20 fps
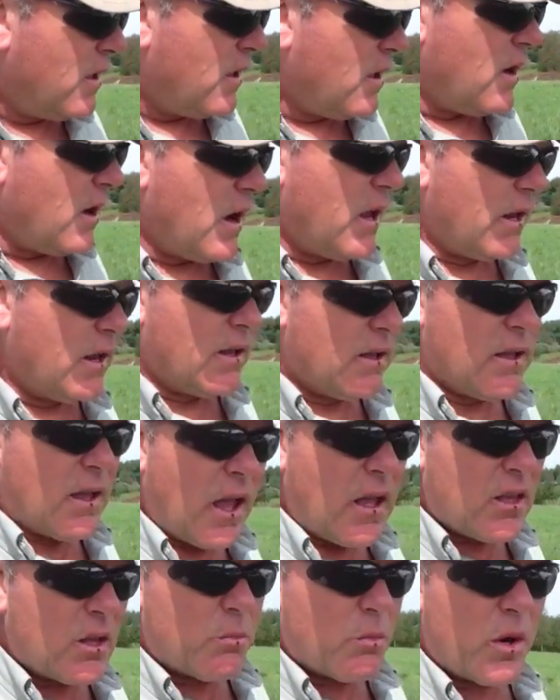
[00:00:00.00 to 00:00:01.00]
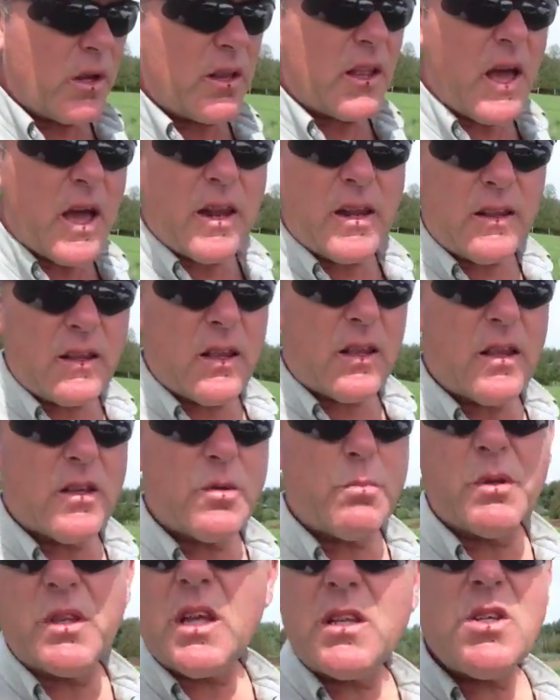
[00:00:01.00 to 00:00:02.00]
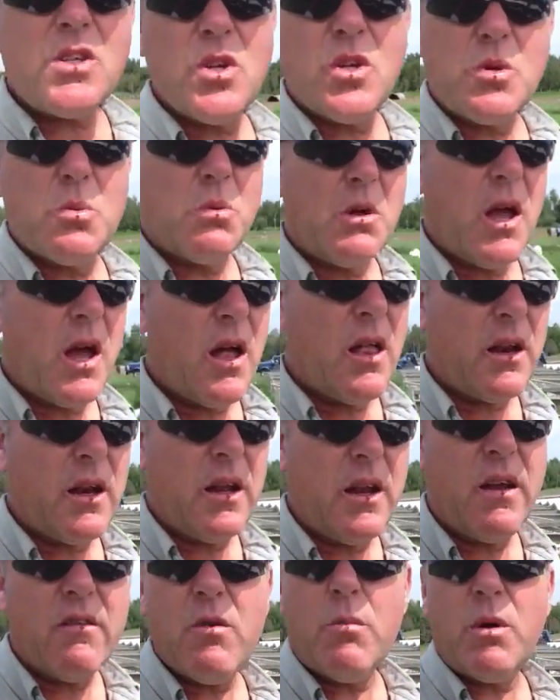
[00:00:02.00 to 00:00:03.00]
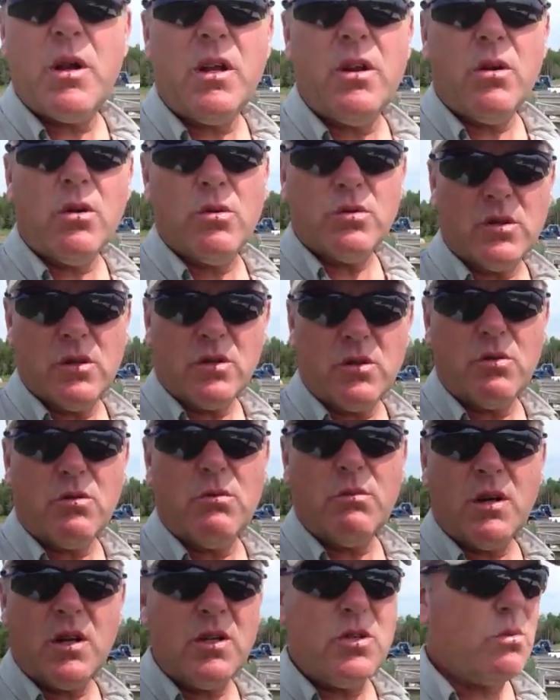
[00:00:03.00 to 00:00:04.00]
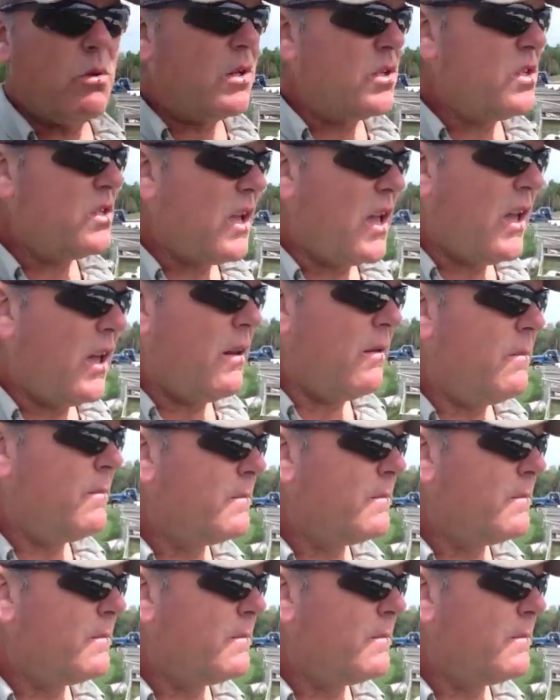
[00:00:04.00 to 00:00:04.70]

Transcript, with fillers: Right? I hate to bring that into this, but that's just reality, and everybody knows it, so we might as well say it.